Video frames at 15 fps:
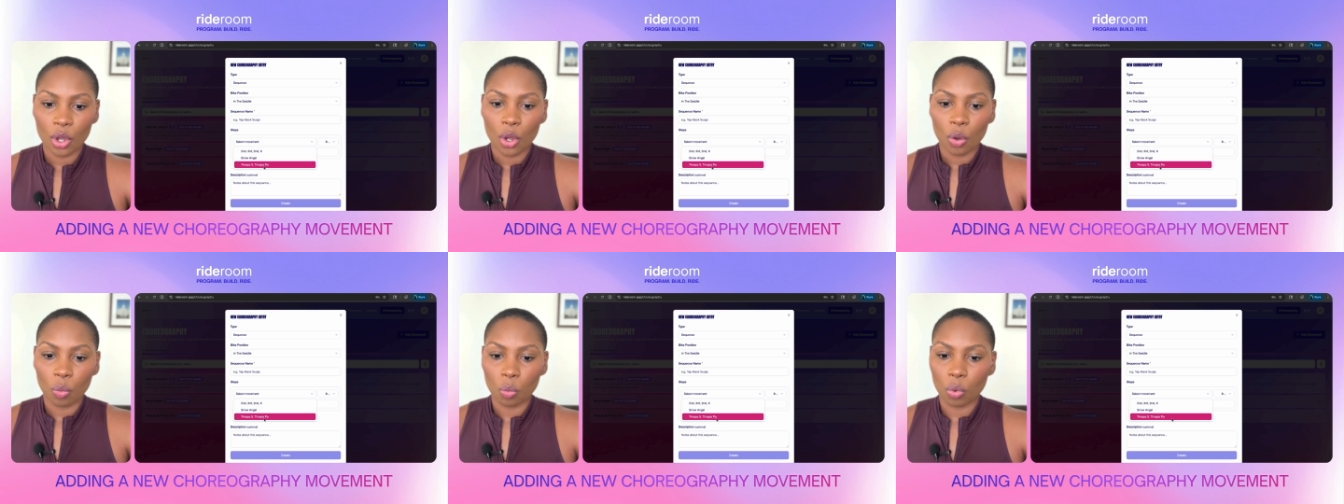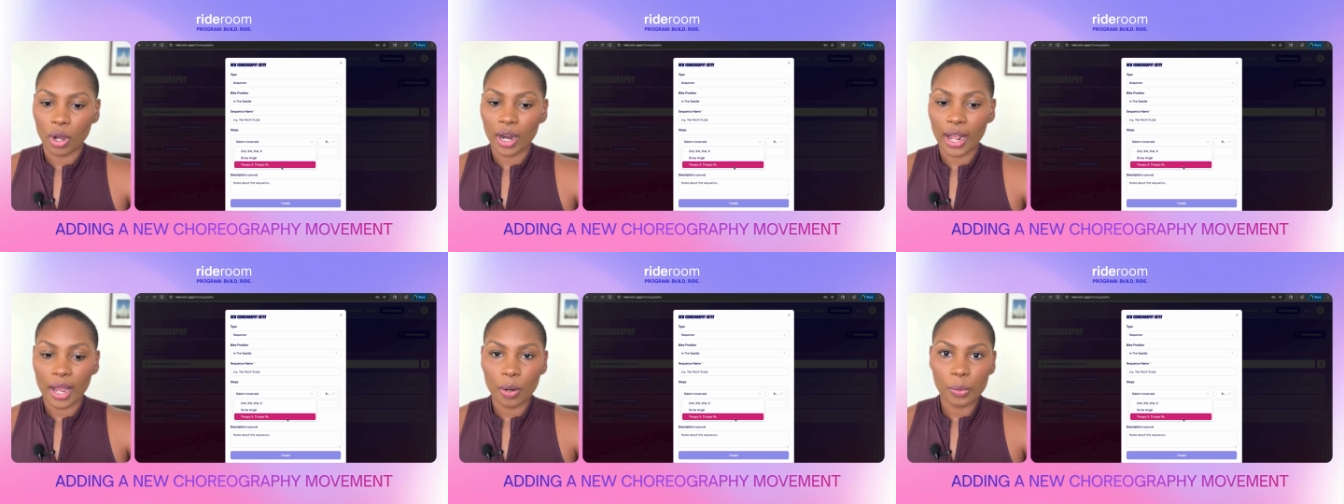What
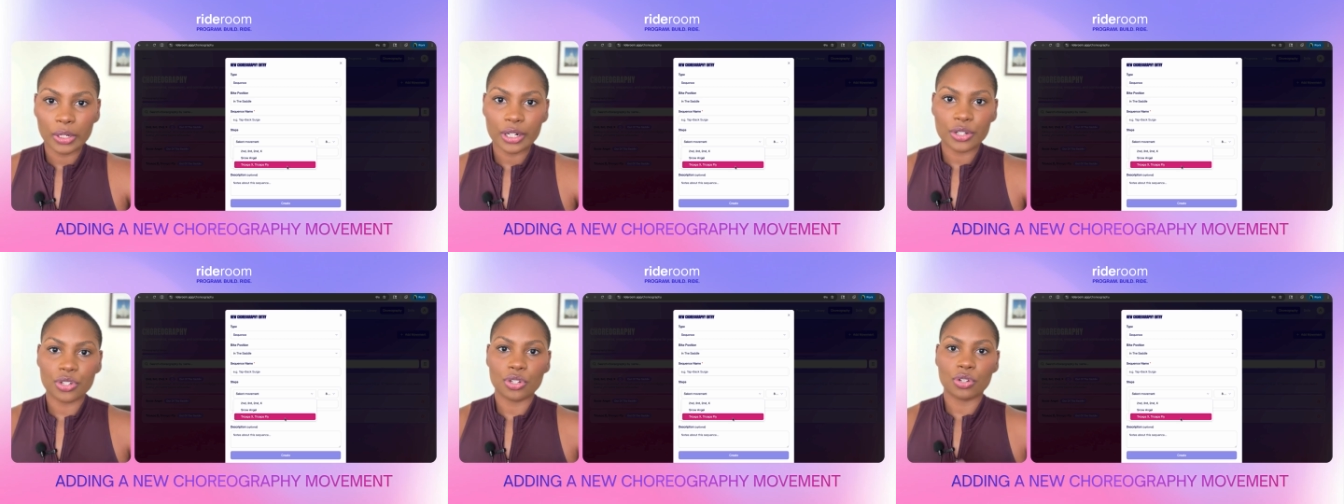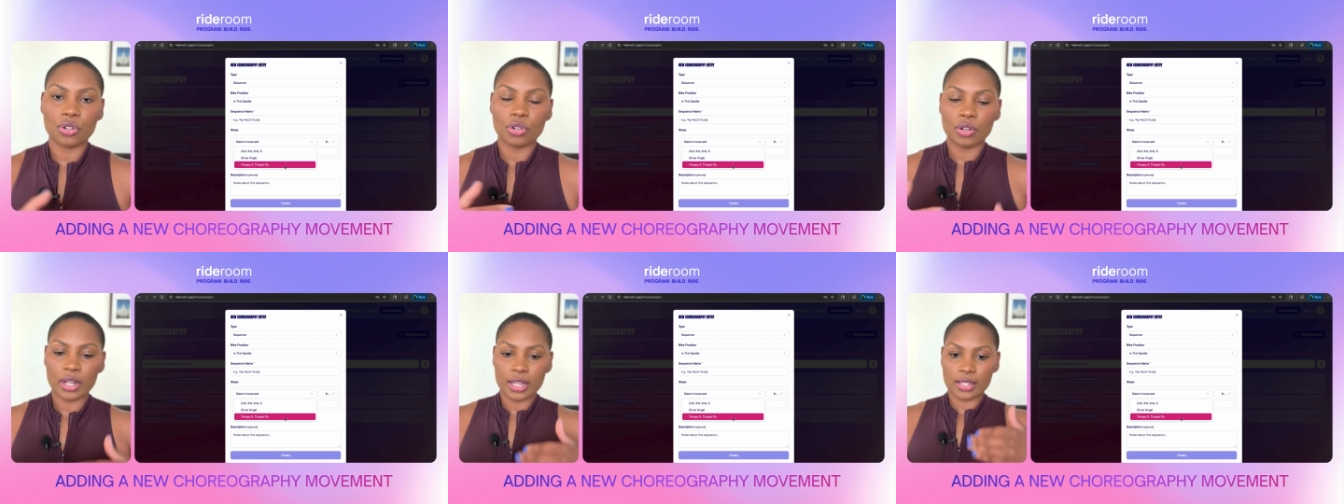I want to
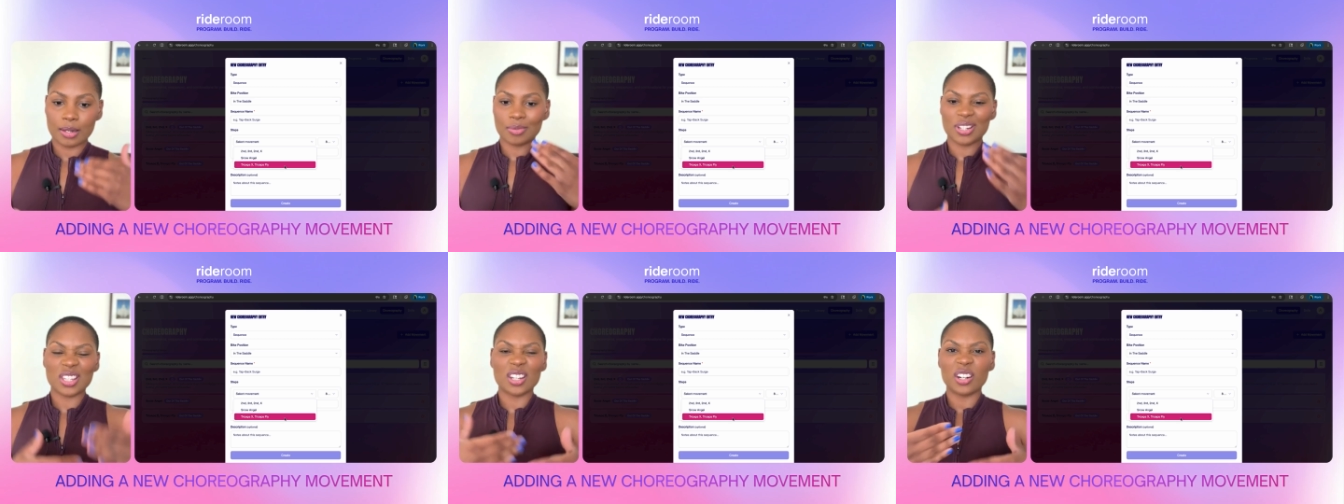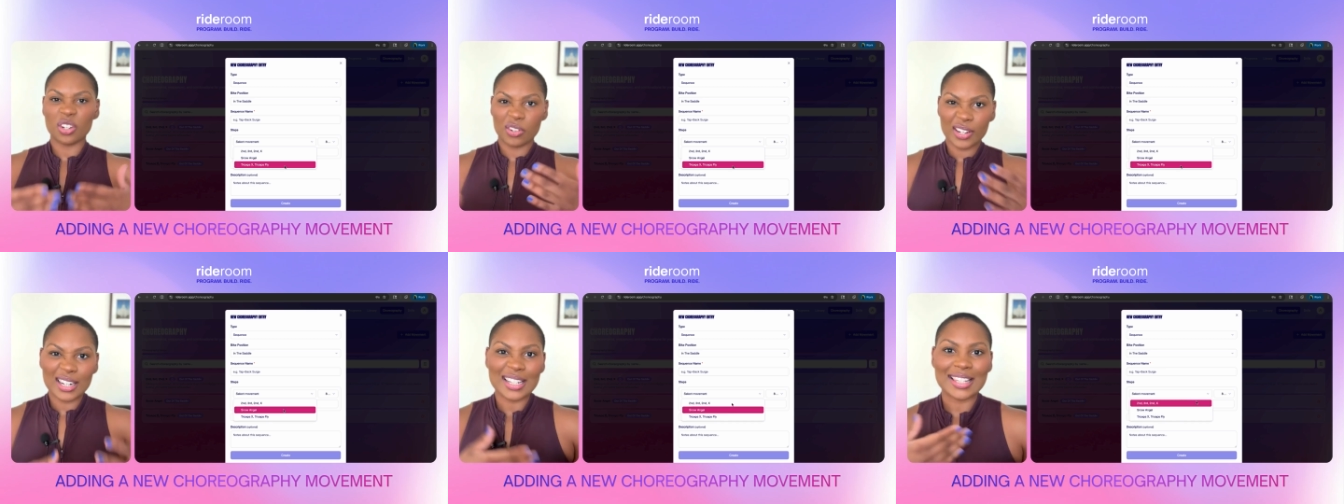do is I'm just going to
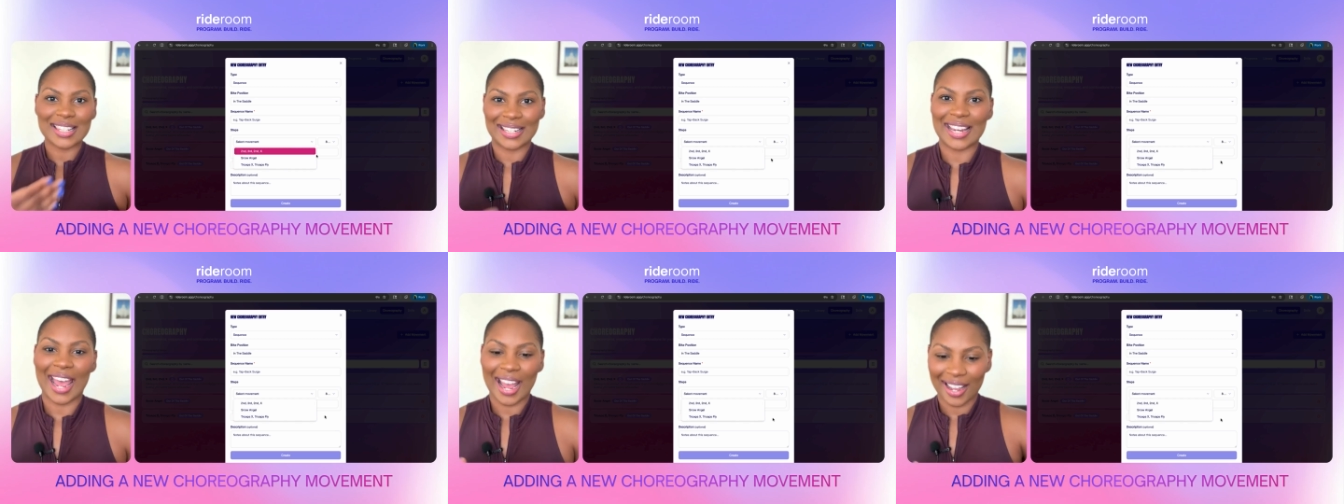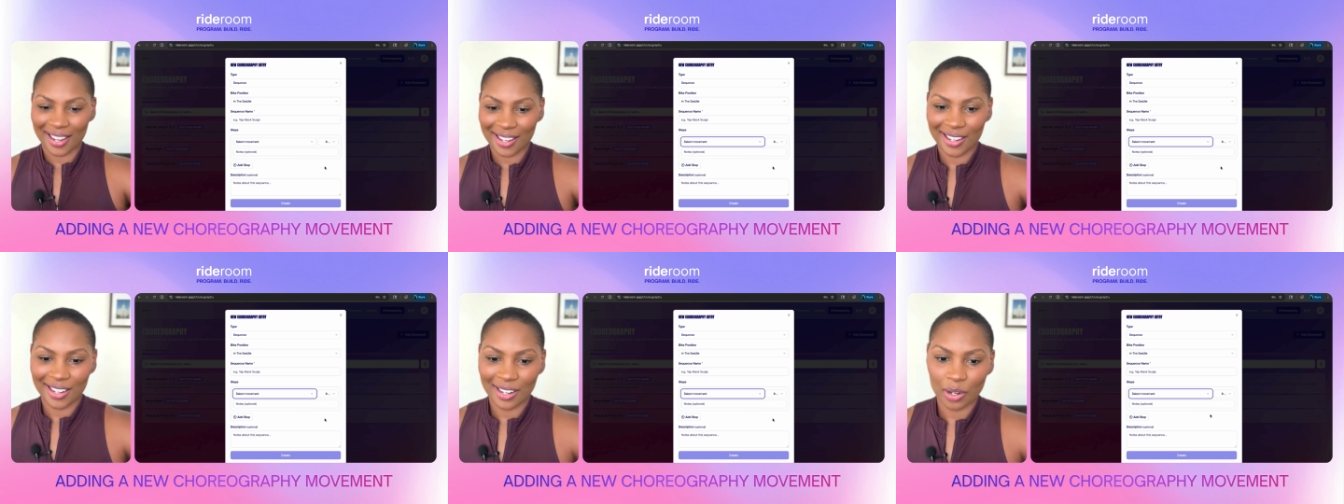create a
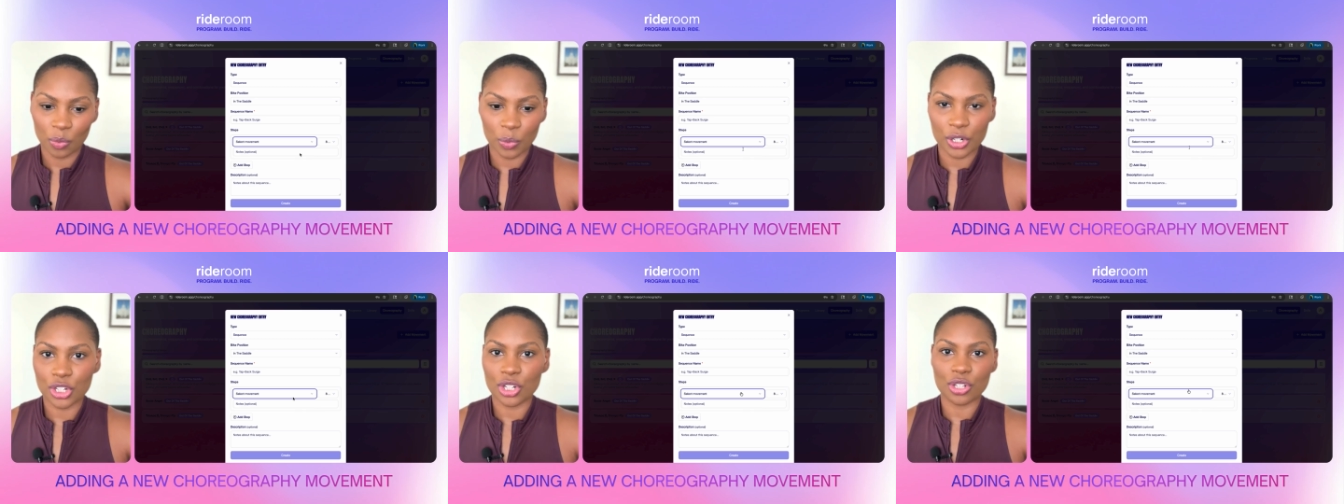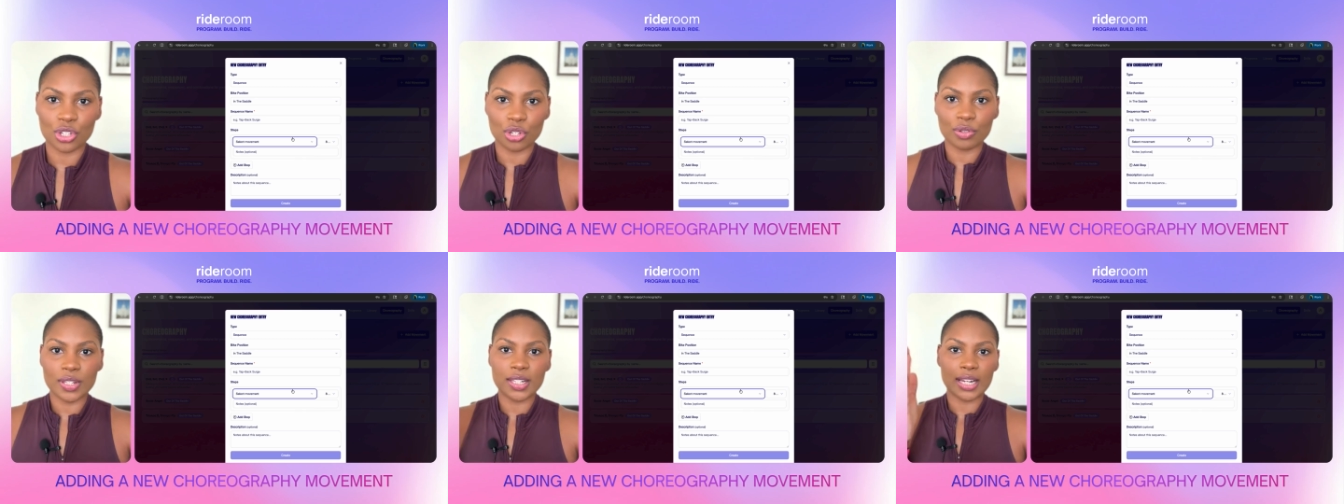stack, which is
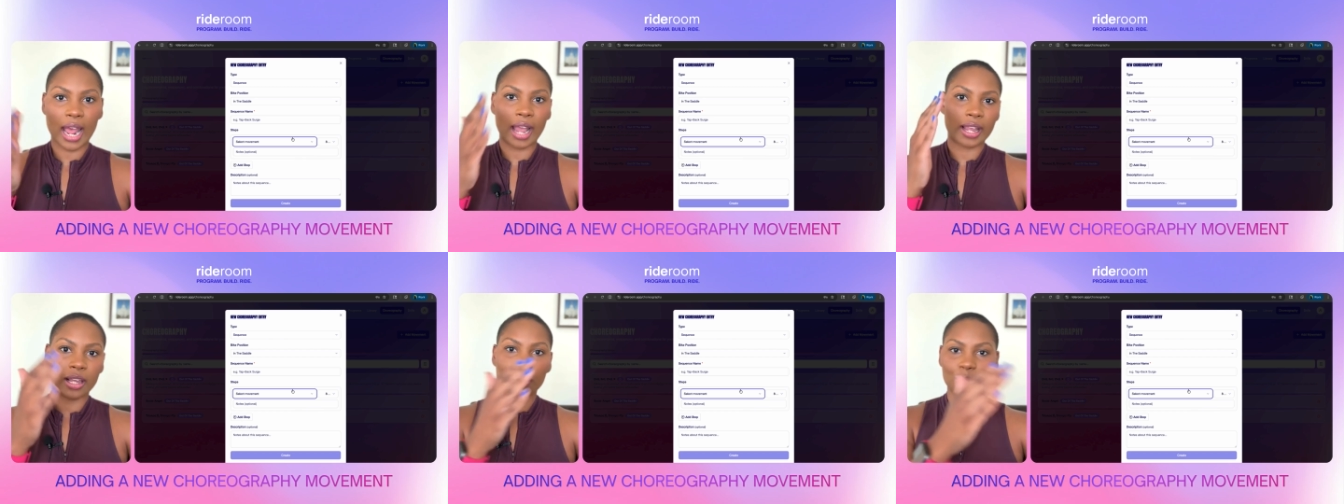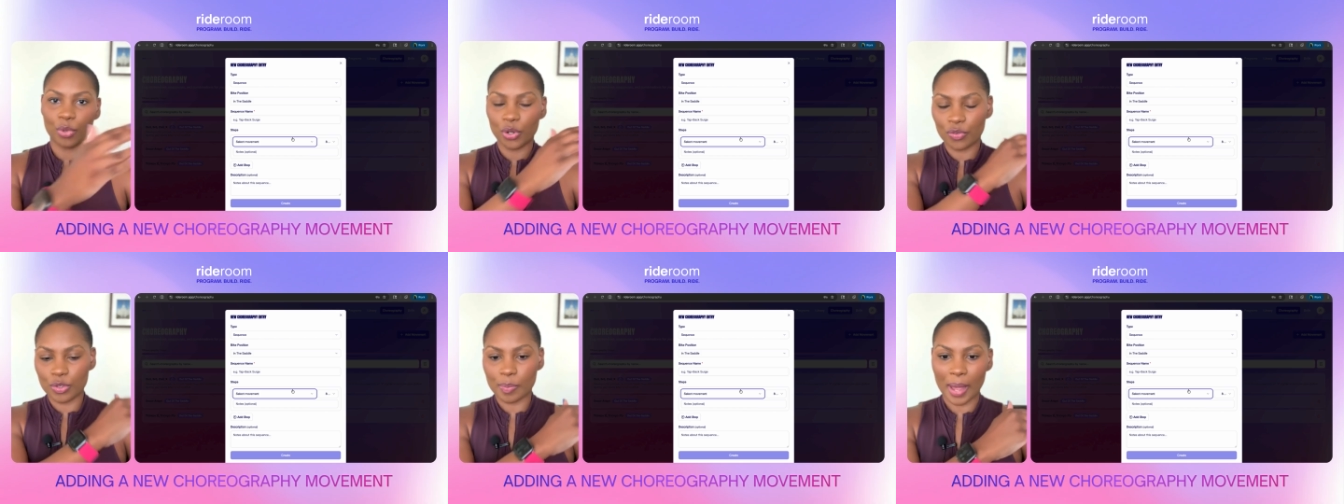you stacking
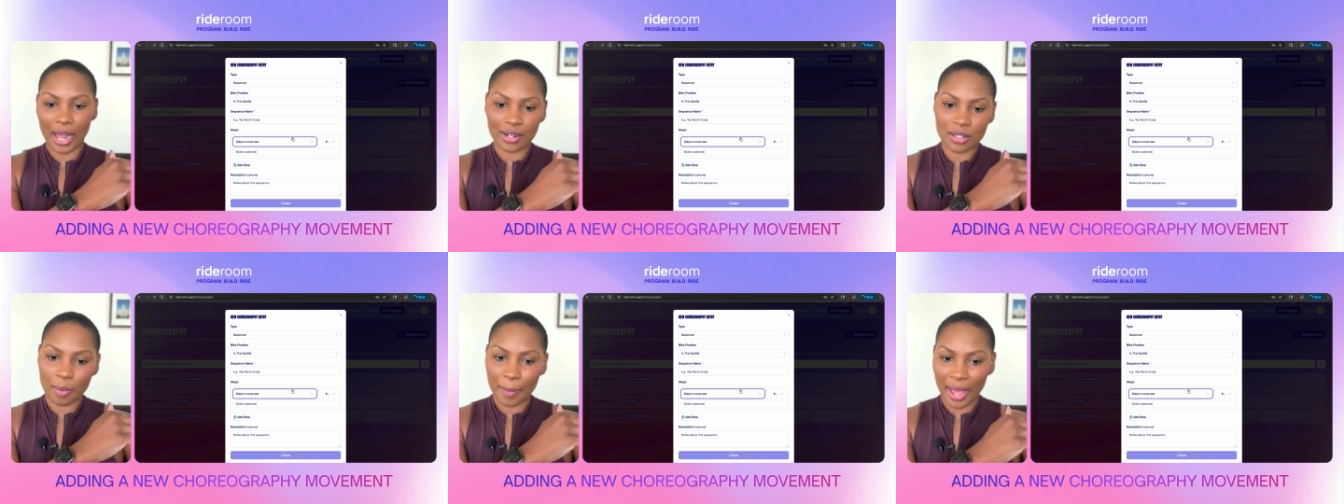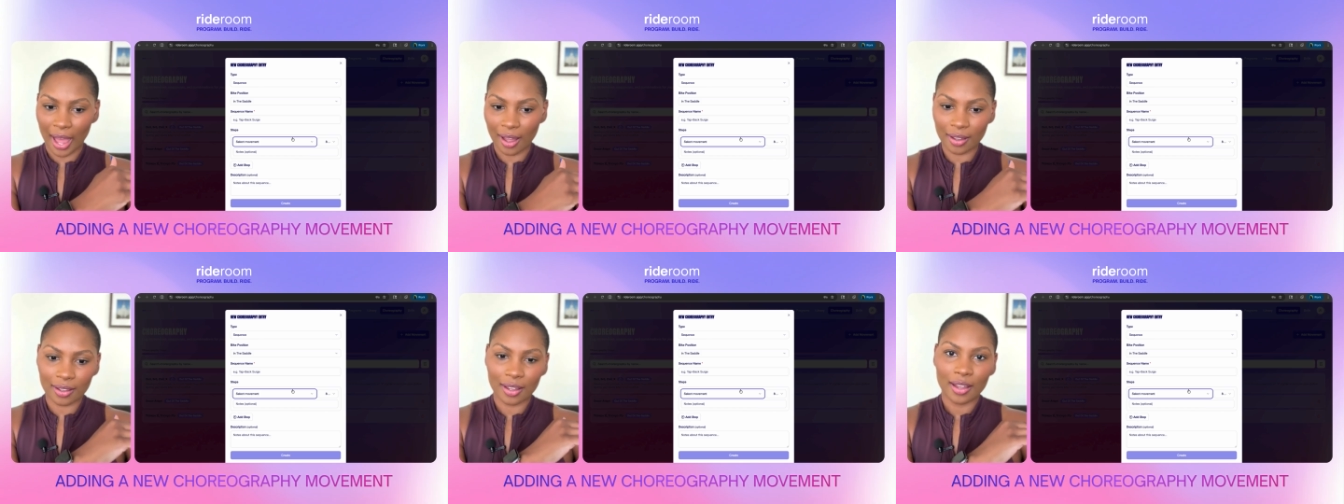moves back to
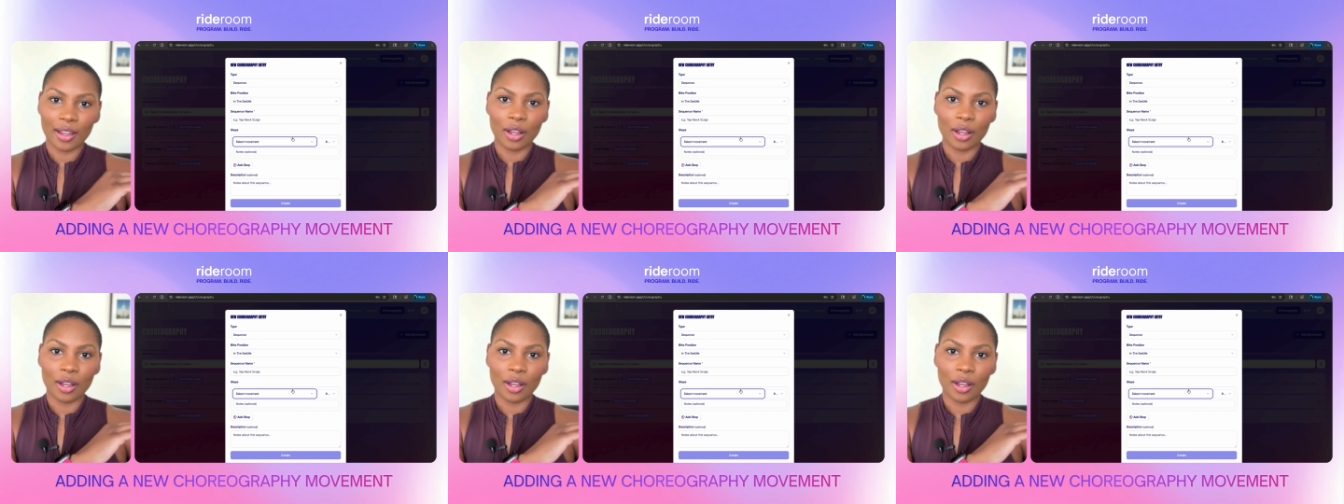back,